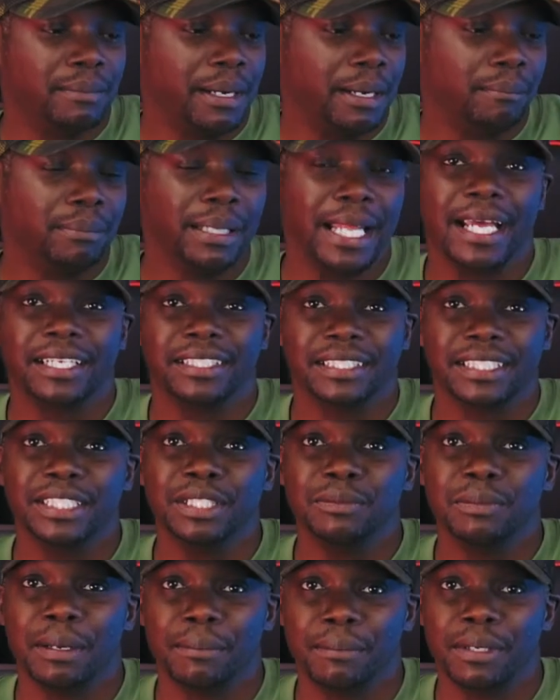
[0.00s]
blast
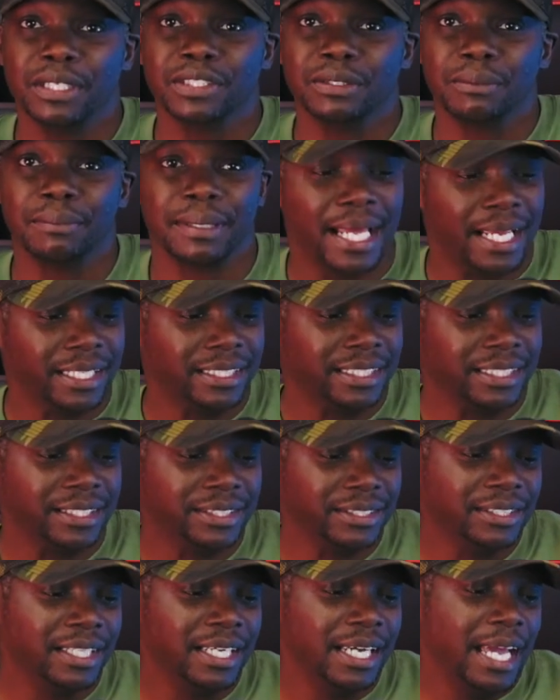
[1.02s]
shield, my muzzle blast
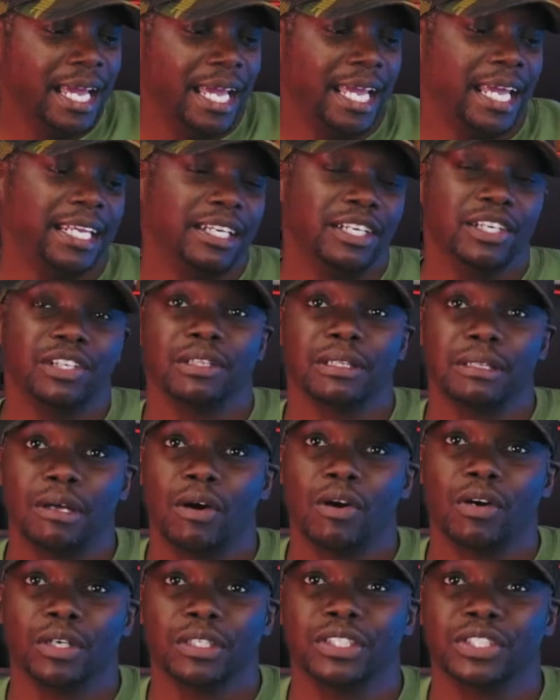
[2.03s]
shield, and the
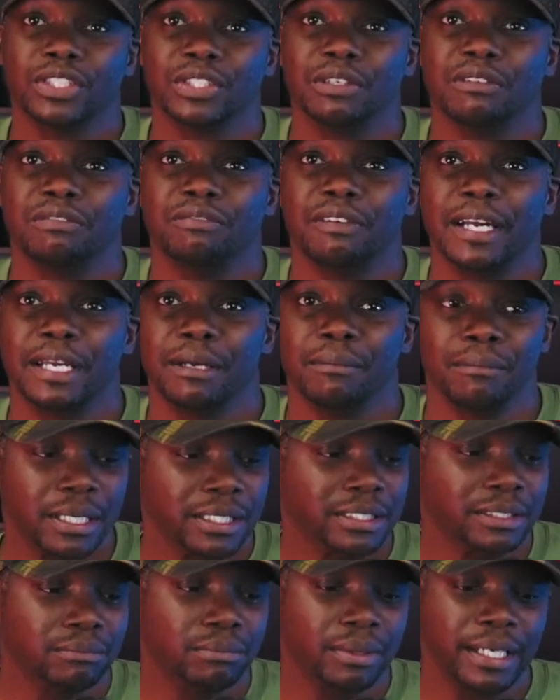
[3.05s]
long Surefire
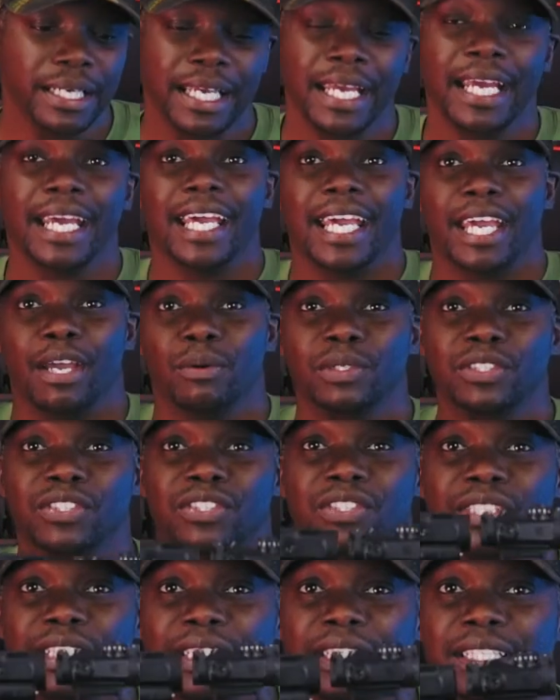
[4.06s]
muzzle brake, it was
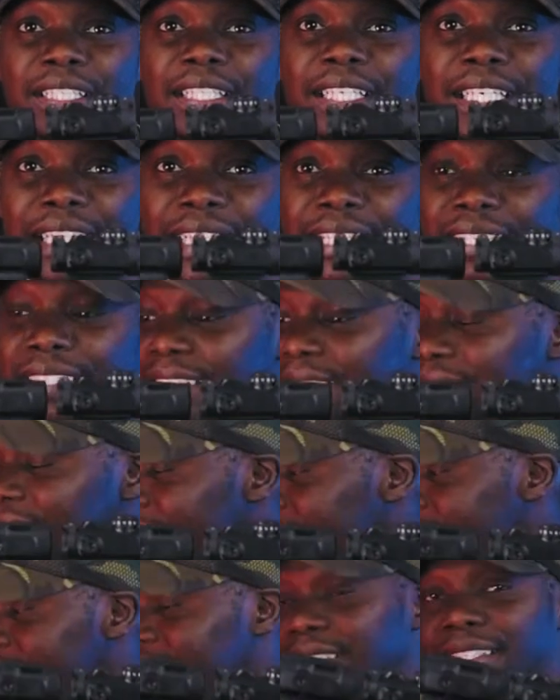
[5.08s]
still easy to
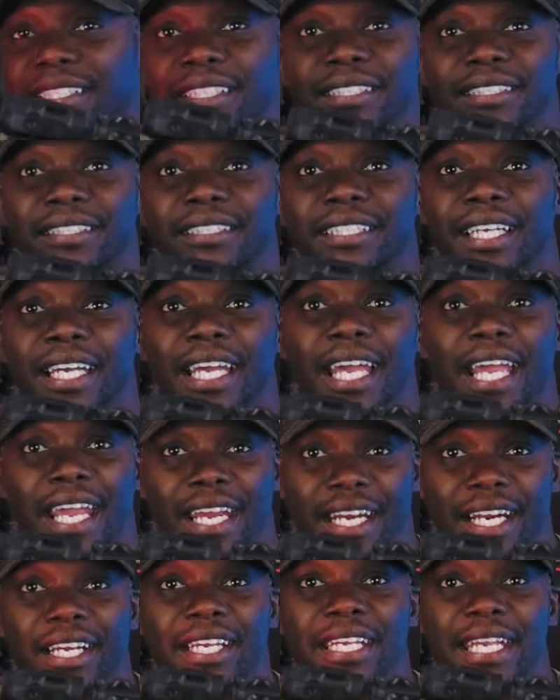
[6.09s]
conceal
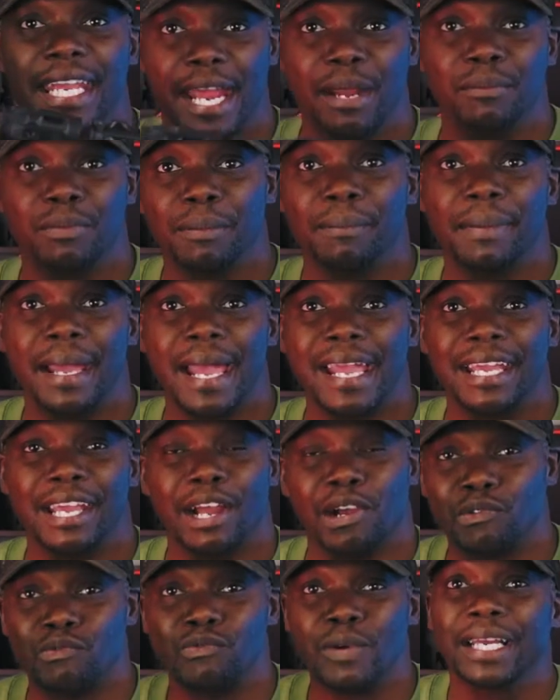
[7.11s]
in a camera bag,
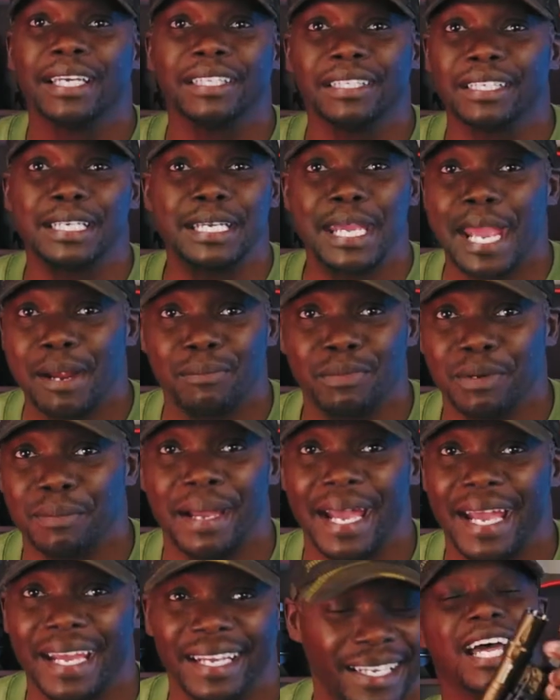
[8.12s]
a regular camera
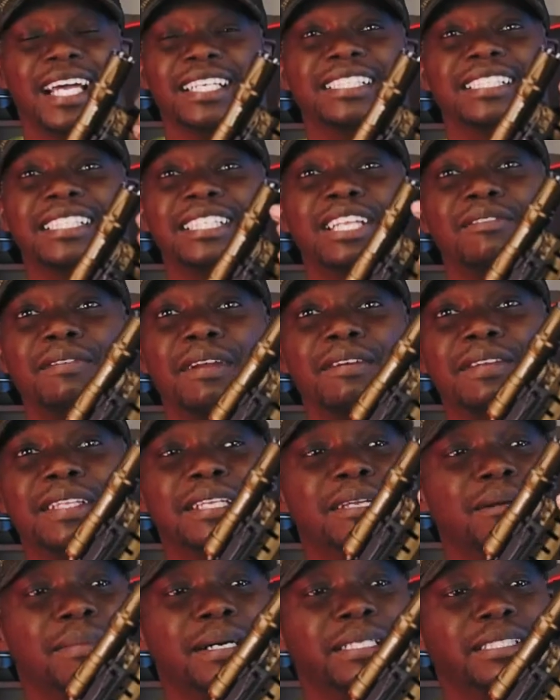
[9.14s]
bag. I just love
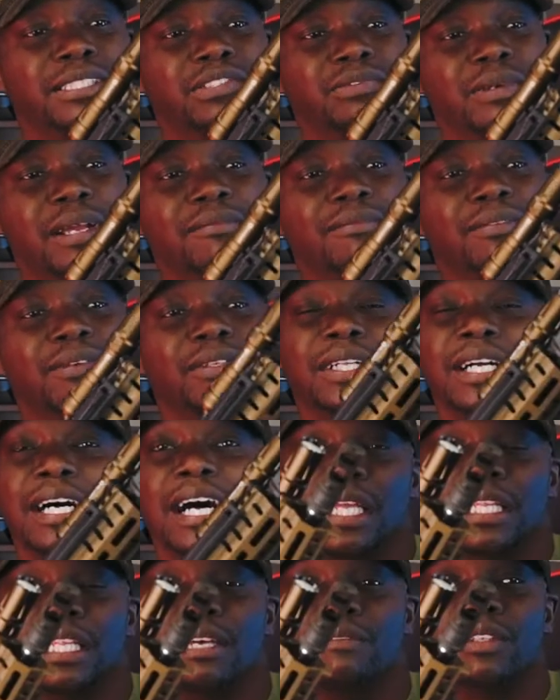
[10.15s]
everything about this rifle.
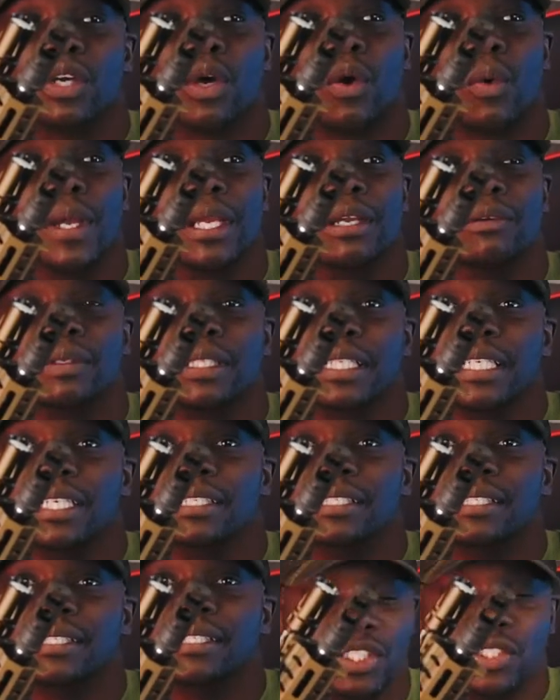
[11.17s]
I love the quick
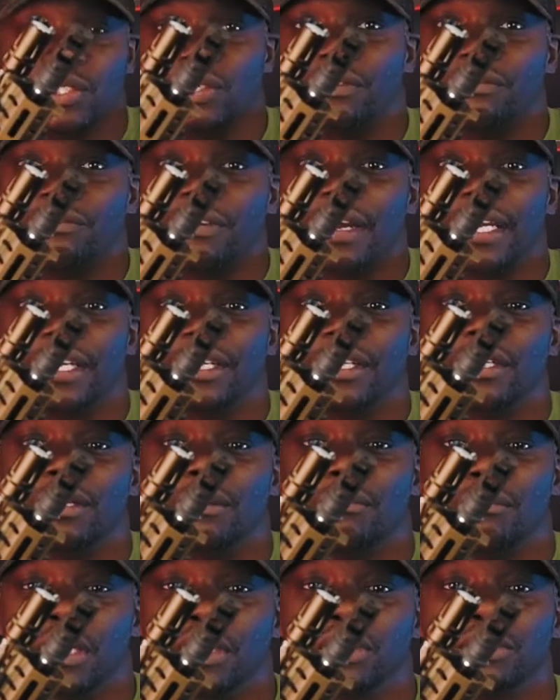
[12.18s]
release Surefire
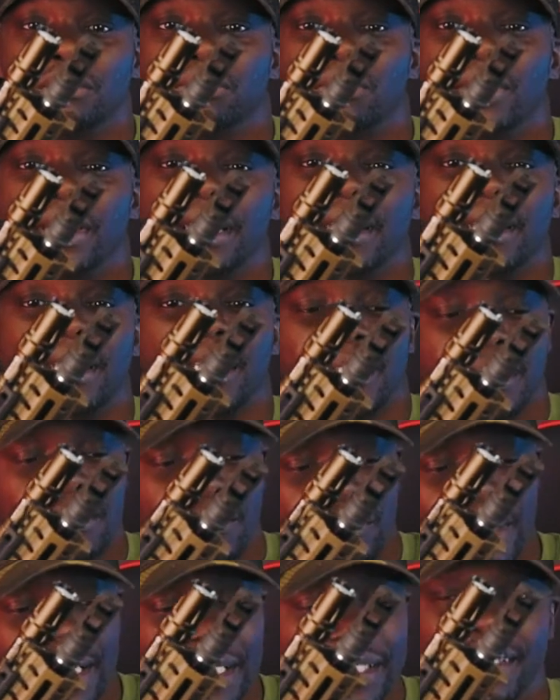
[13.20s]
muzzle brake
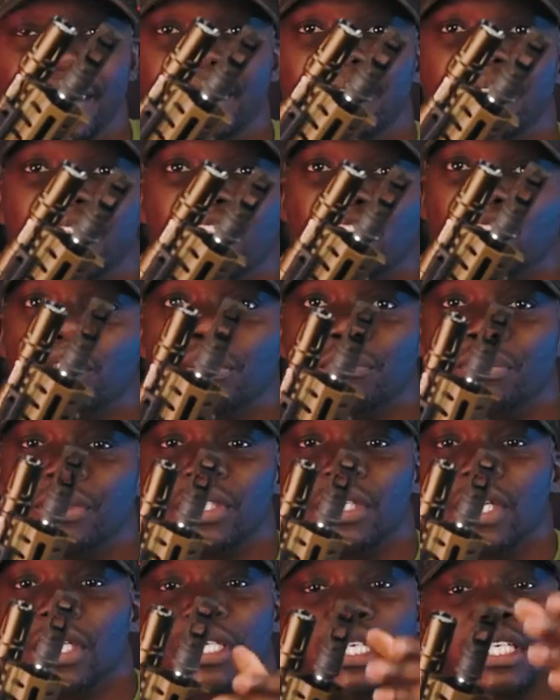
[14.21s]
devices that you can put
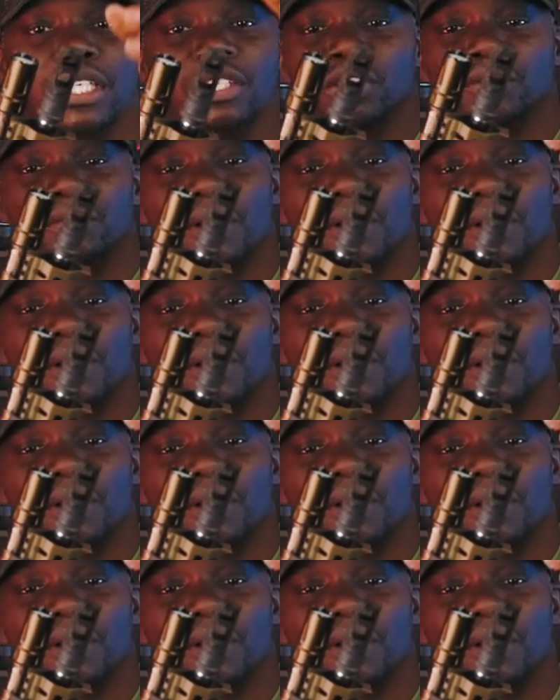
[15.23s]
on. So if